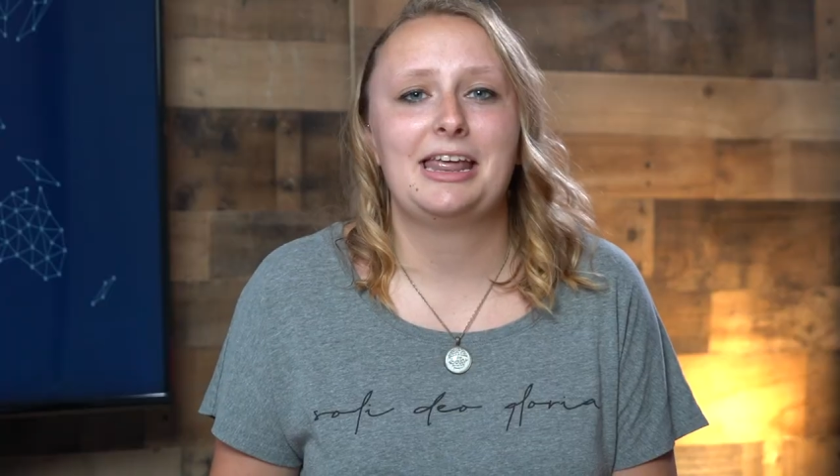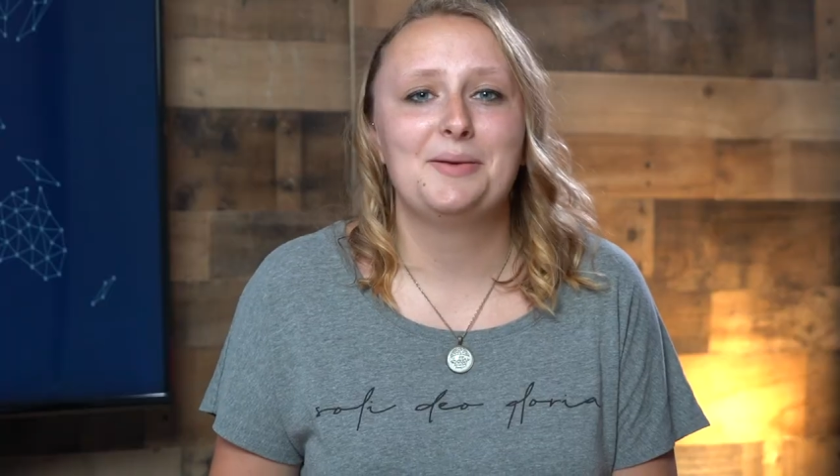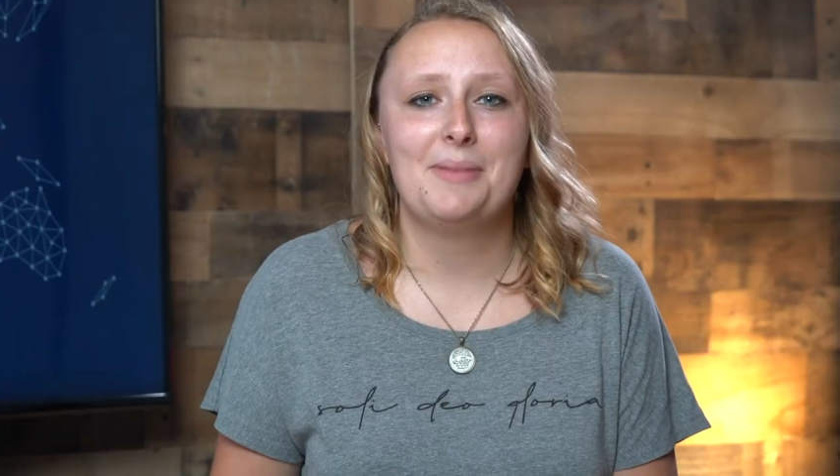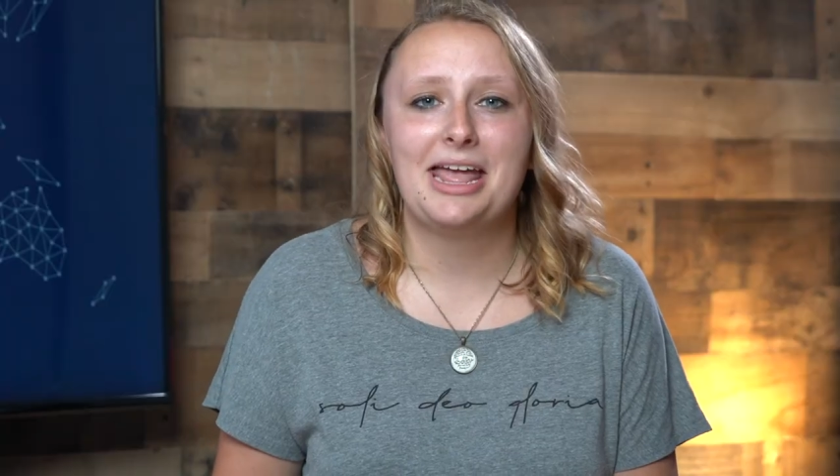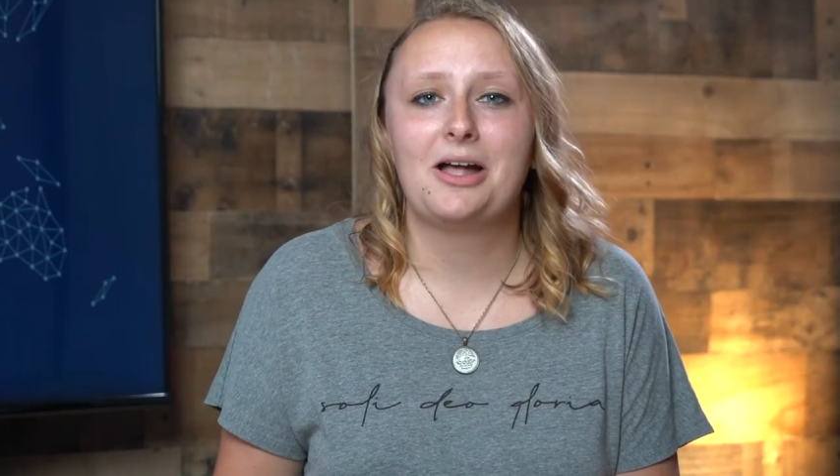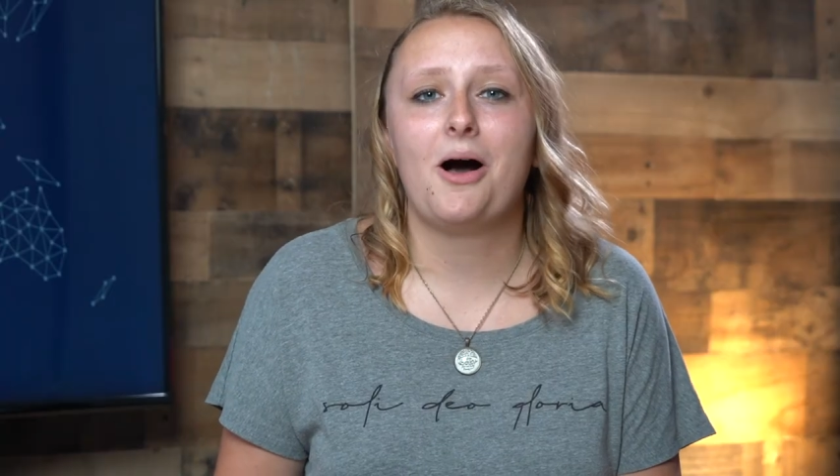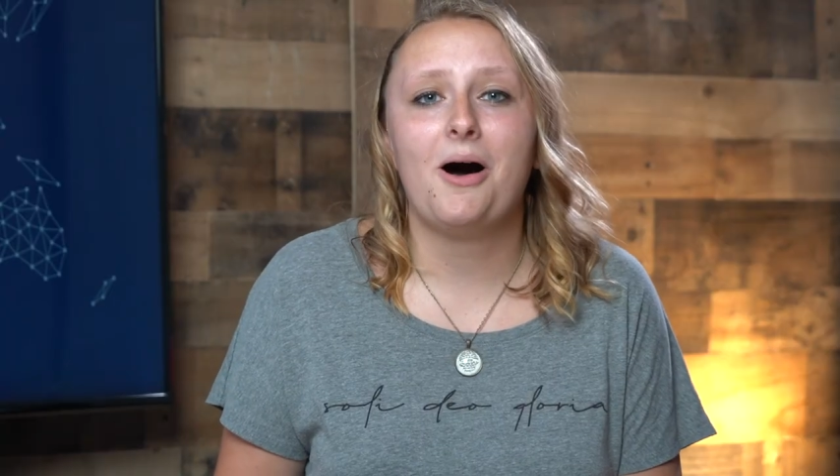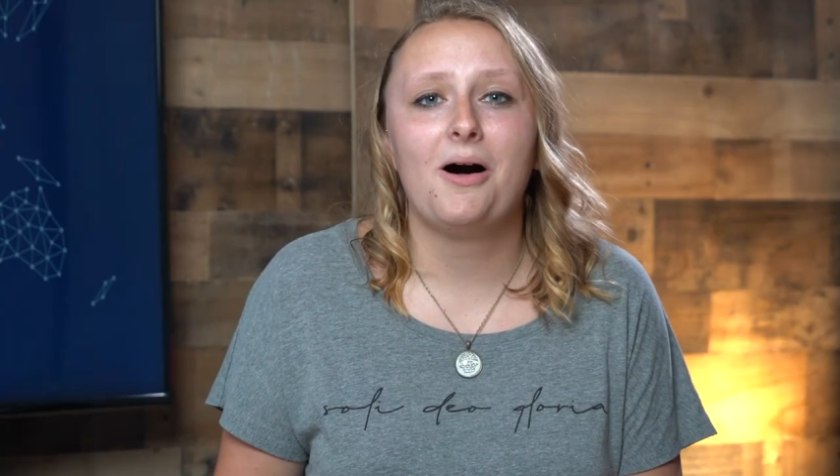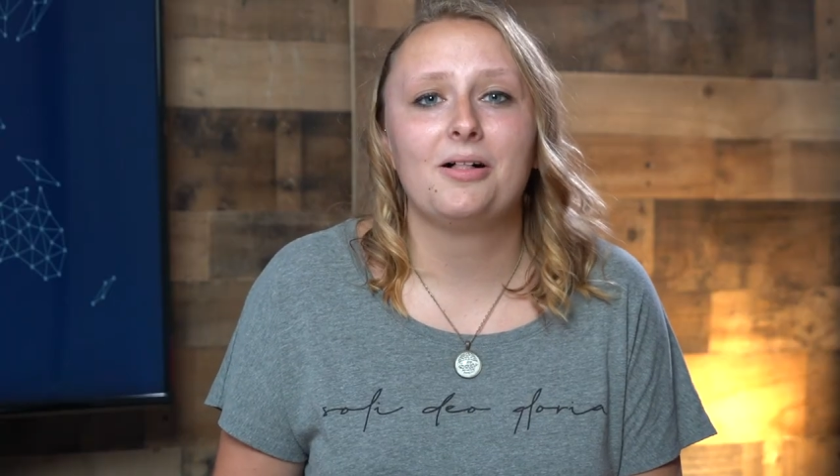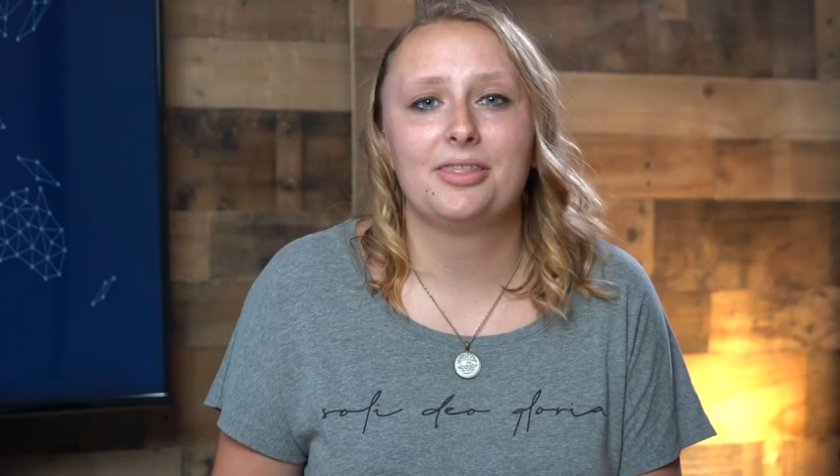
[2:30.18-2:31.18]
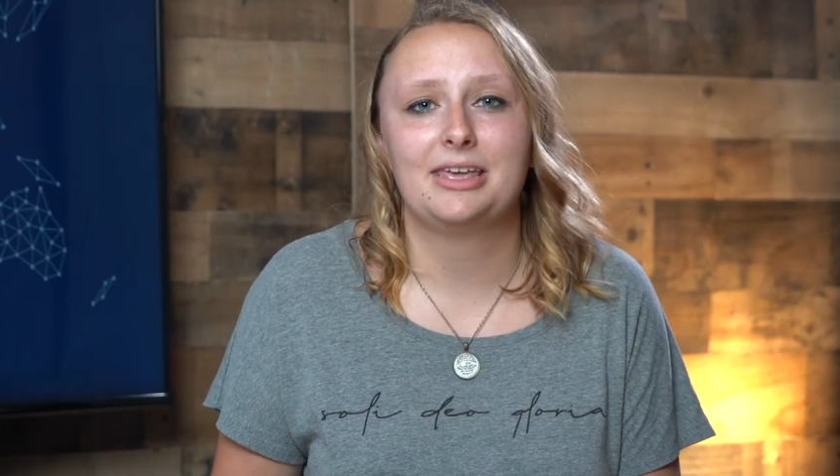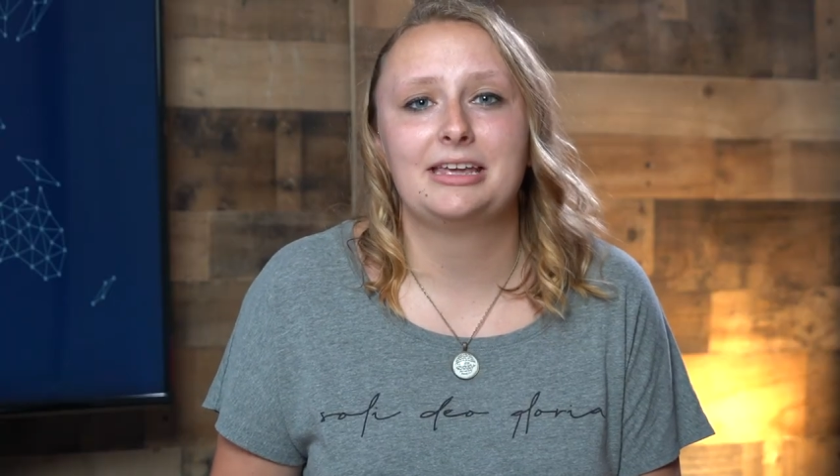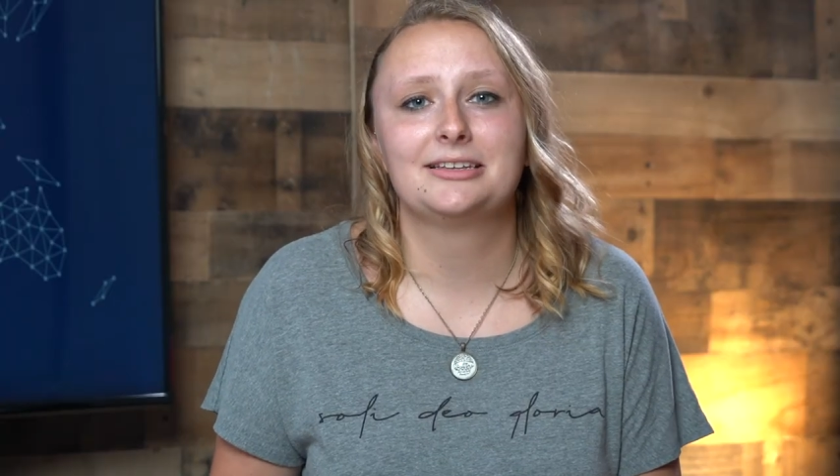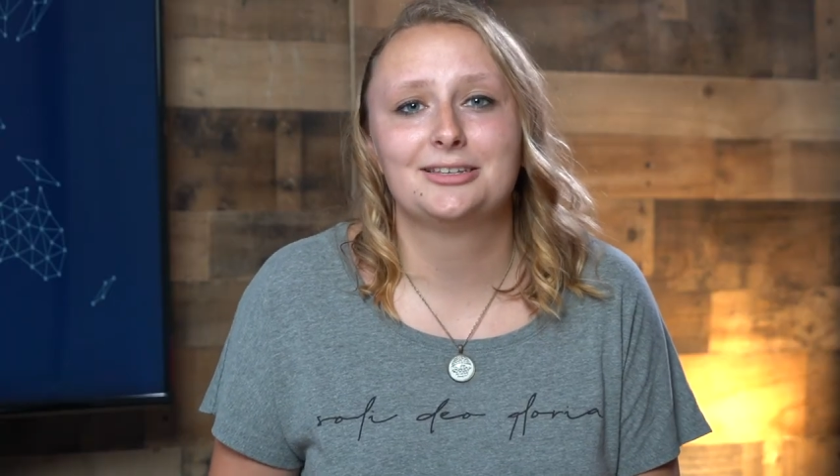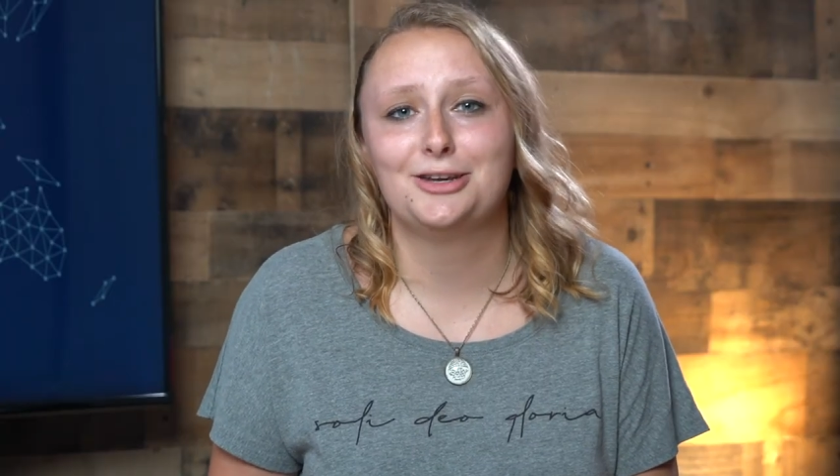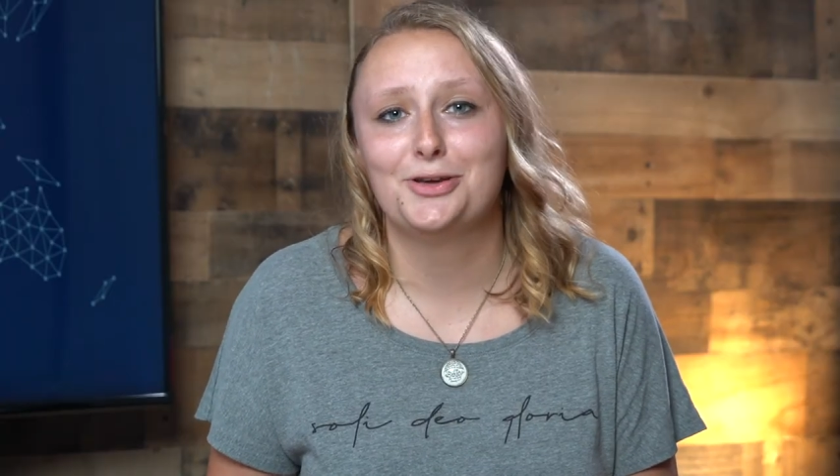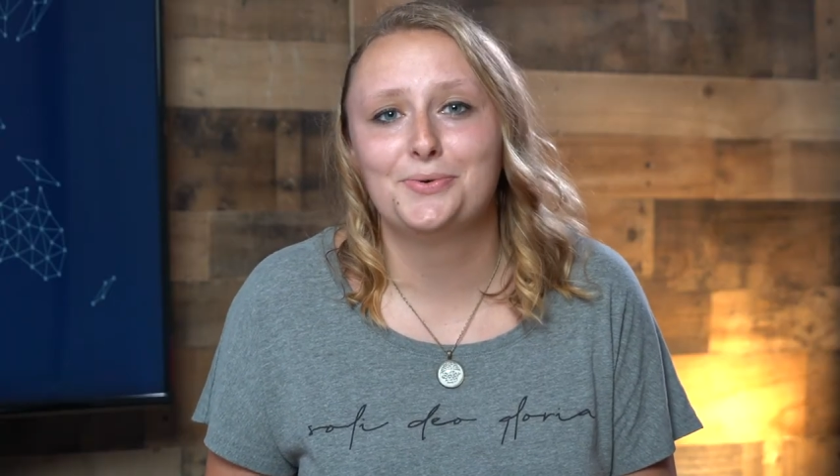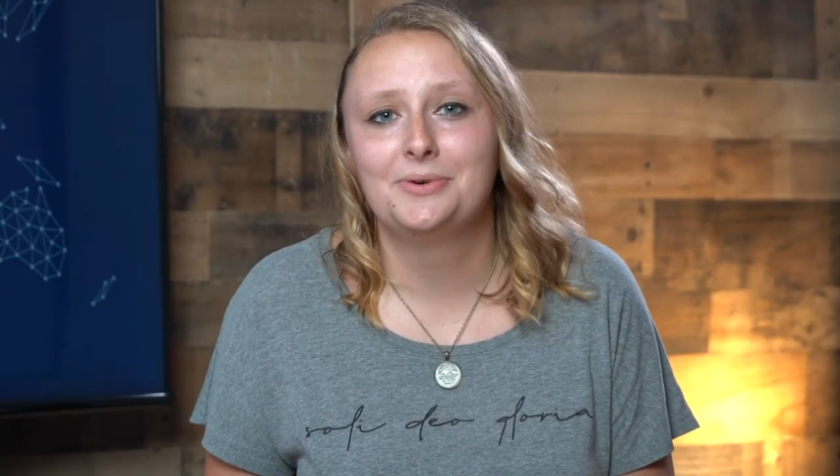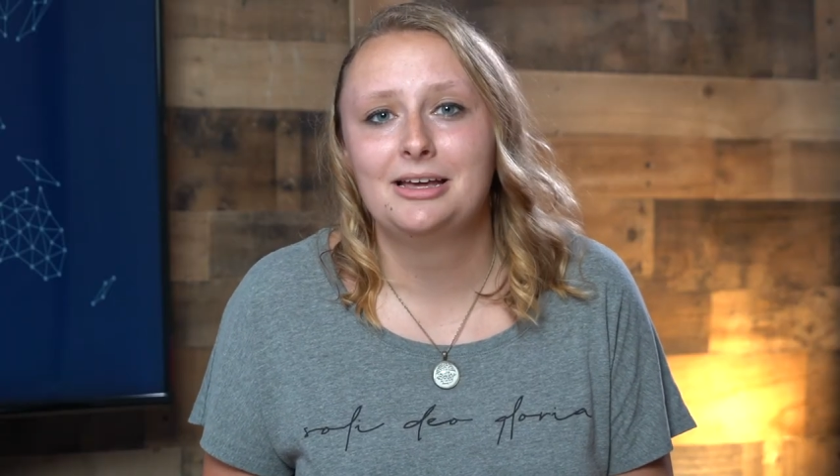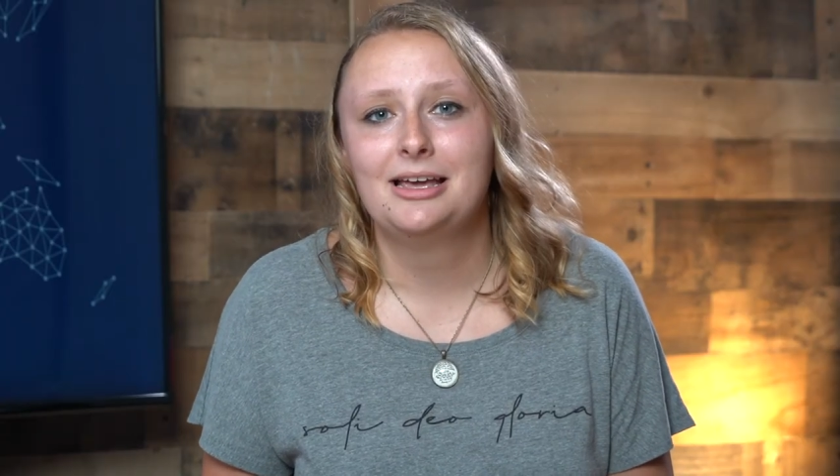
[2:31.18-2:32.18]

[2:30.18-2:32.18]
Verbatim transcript: and make all things new.